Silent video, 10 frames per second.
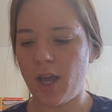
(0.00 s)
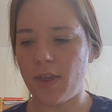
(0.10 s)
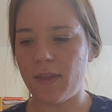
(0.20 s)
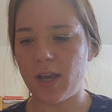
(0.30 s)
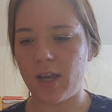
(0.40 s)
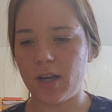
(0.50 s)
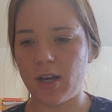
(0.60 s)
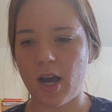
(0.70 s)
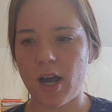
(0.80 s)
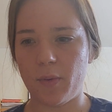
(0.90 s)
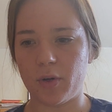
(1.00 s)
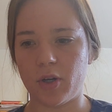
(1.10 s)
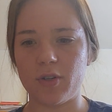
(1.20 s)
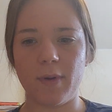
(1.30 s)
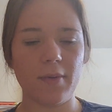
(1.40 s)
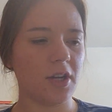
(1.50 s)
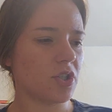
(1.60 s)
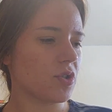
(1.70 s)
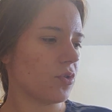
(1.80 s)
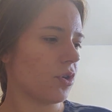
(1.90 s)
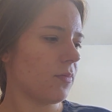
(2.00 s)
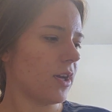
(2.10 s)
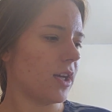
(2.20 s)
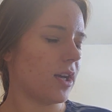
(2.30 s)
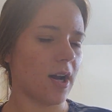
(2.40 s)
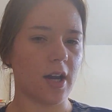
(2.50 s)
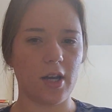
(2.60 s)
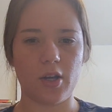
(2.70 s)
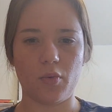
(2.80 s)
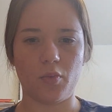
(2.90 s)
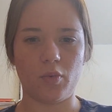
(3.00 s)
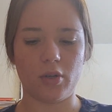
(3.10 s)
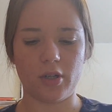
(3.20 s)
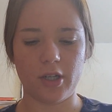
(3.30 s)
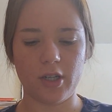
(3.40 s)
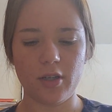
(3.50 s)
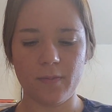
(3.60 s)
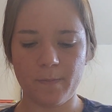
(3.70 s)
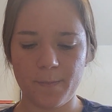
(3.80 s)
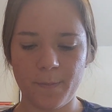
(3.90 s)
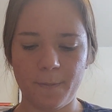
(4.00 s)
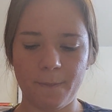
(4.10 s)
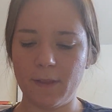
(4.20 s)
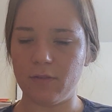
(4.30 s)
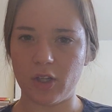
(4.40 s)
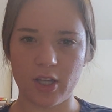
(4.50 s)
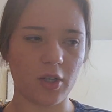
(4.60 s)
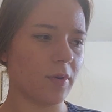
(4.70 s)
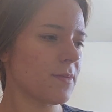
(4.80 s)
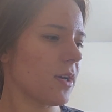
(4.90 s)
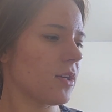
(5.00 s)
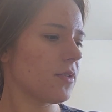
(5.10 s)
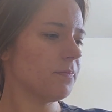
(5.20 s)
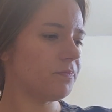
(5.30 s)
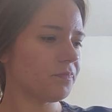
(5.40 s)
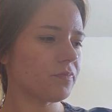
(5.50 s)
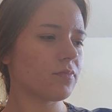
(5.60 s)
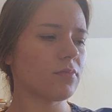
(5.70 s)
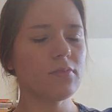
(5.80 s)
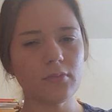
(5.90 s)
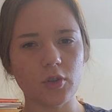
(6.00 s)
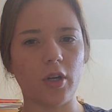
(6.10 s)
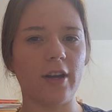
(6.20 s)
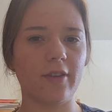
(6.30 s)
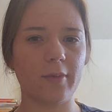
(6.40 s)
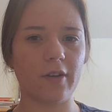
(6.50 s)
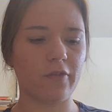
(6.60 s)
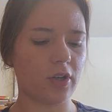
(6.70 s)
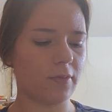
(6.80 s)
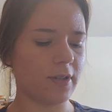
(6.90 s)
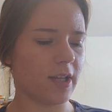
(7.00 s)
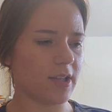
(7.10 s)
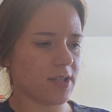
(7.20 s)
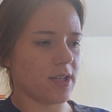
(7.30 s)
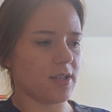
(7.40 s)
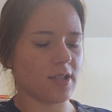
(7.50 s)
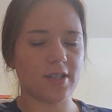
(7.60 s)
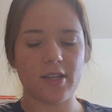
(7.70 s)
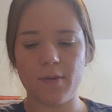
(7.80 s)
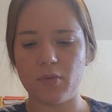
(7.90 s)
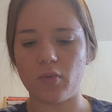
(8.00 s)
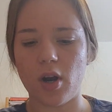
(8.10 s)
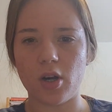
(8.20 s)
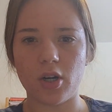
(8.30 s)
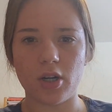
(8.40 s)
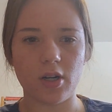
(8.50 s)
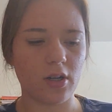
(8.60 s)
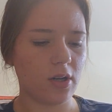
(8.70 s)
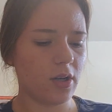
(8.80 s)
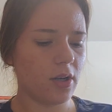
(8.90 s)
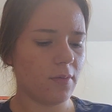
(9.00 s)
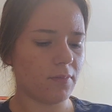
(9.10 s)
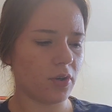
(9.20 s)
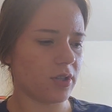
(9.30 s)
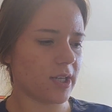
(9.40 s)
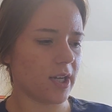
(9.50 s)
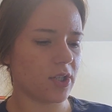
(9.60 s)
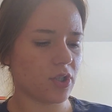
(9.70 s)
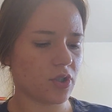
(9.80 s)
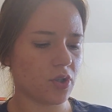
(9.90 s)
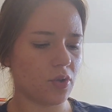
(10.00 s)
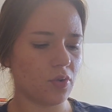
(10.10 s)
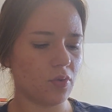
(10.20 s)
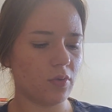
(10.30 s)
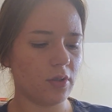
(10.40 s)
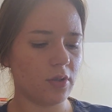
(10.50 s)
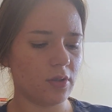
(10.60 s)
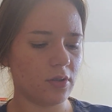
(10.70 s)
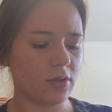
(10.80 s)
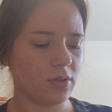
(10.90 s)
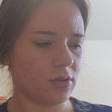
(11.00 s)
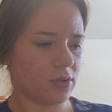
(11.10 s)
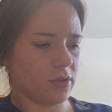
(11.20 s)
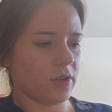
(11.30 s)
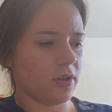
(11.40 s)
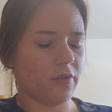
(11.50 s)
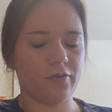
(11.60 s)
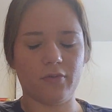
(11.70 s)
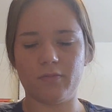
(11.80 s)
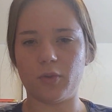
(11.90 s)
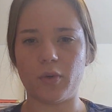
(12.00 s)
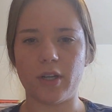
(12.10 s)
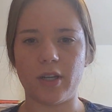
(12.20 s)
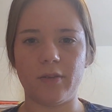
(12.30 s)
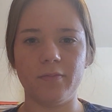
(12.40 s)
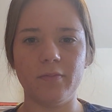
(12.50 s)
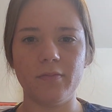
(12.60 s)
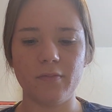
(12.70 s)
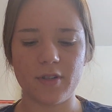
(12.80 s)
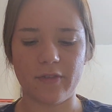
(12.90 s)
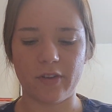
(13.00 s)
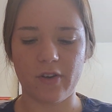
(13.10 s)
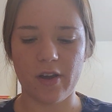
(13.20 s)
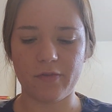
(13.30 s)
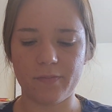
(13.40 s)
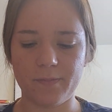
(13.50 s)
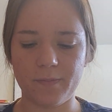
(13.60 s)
And then I would go into my patient's room and I would look at their wristband or have them confirm that this is Skip Rocker, birth date 2/3/75.